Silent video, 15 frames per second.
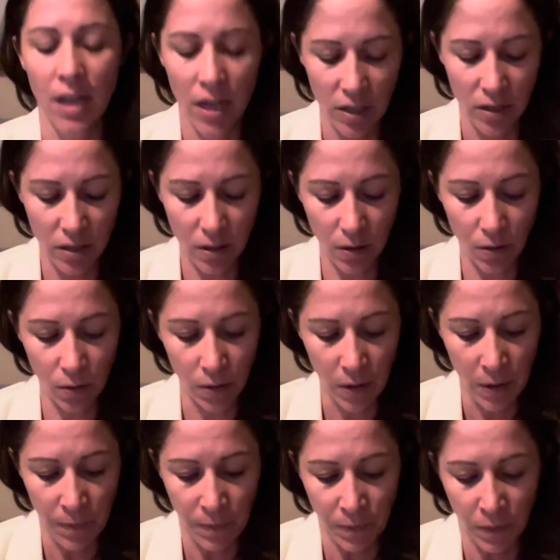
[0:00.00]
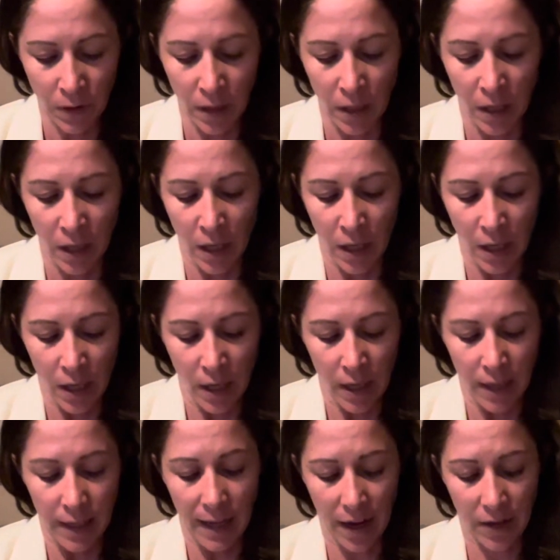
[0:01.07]
So
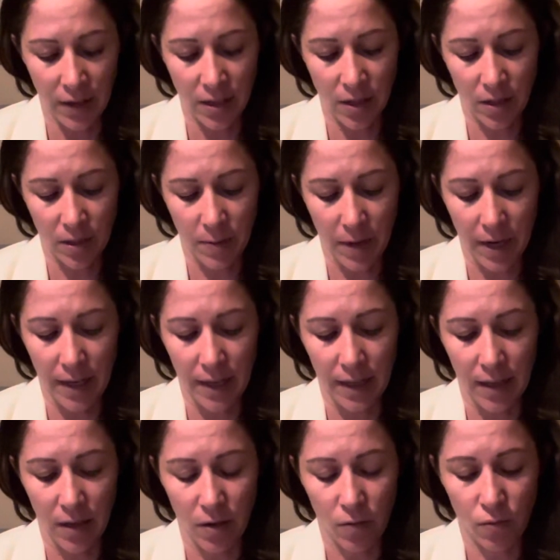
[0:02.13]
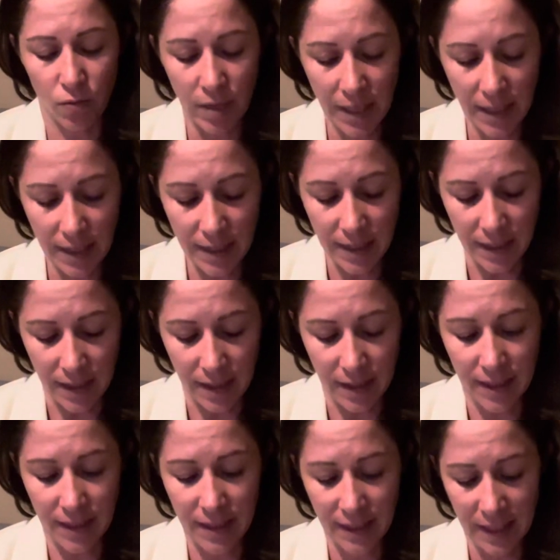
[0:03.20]
Gary talks about the reason
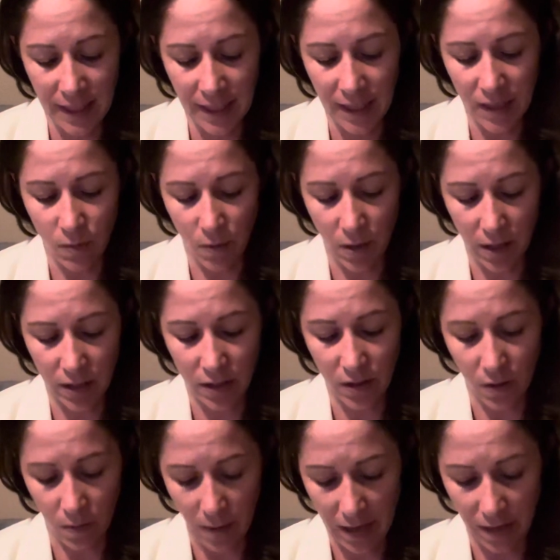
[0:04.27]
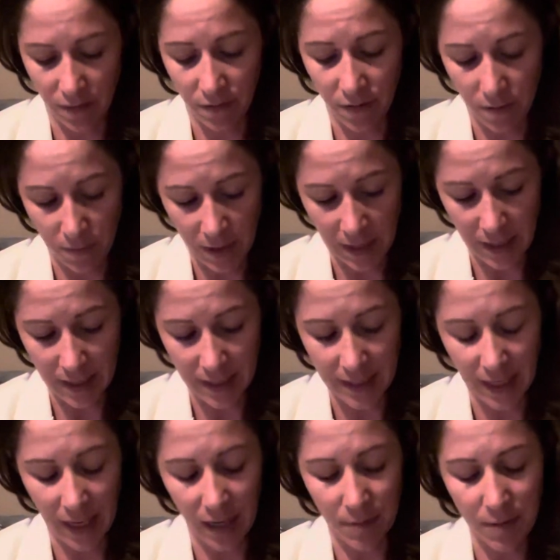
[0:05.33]
this key has worked so well for me is
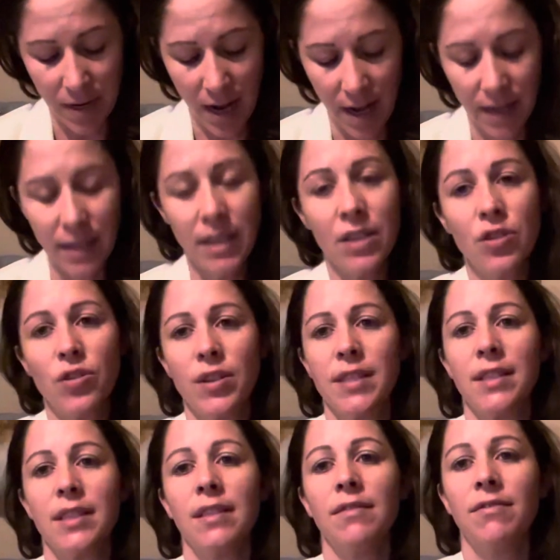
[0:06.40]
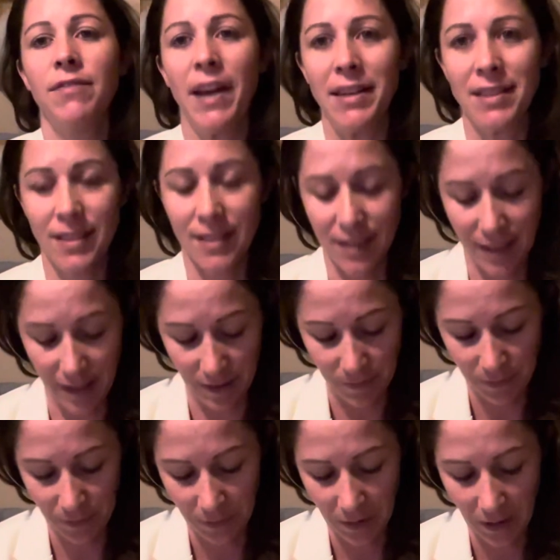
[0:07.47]
that I'm not interested in fantasy.
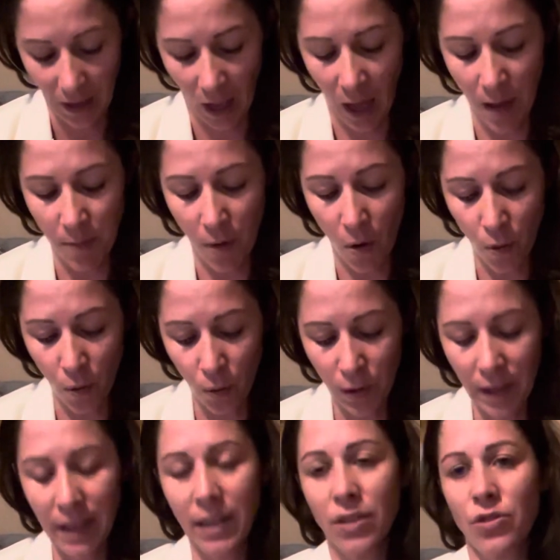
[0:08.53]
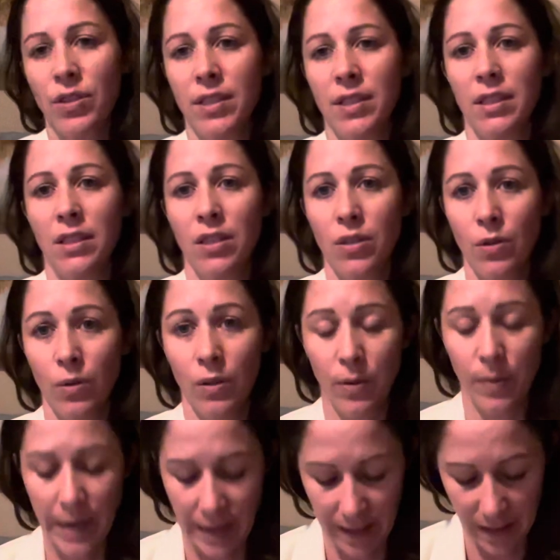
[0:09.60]
I'm only interested in total
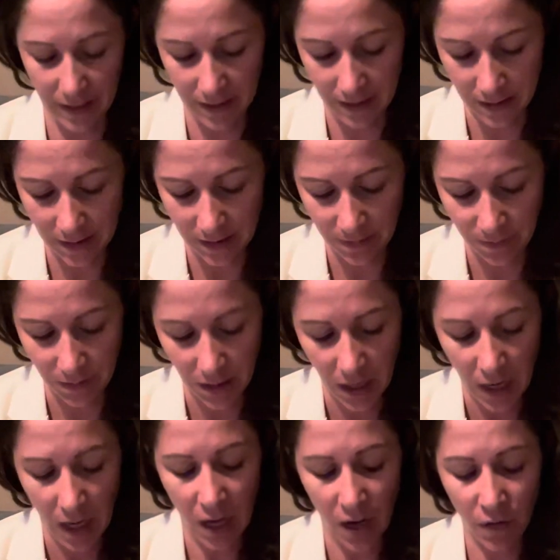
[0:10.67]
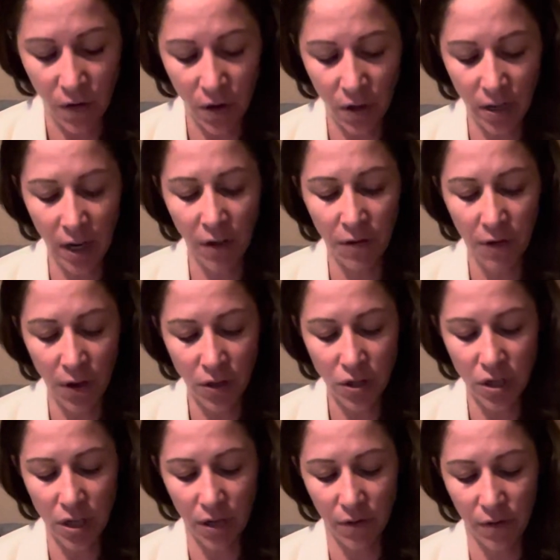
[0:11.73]
awareness. If you're not
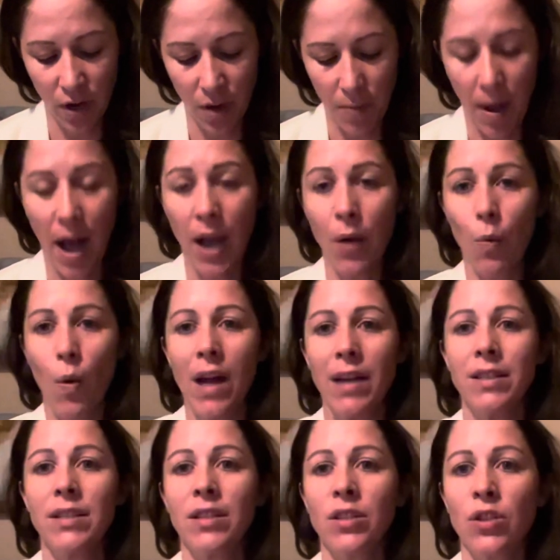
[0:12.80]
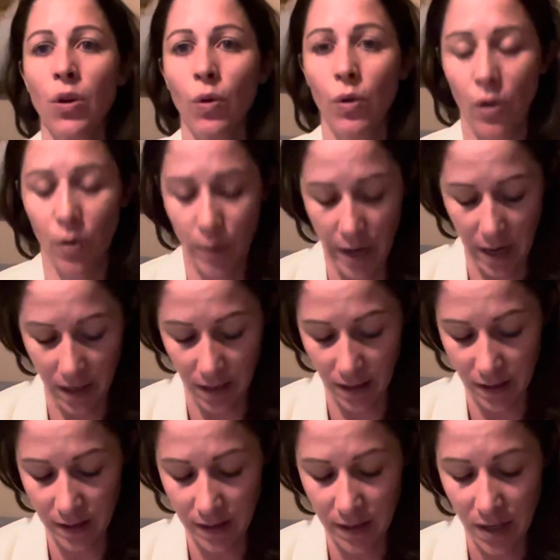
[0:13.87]
functioning from I want total awareness,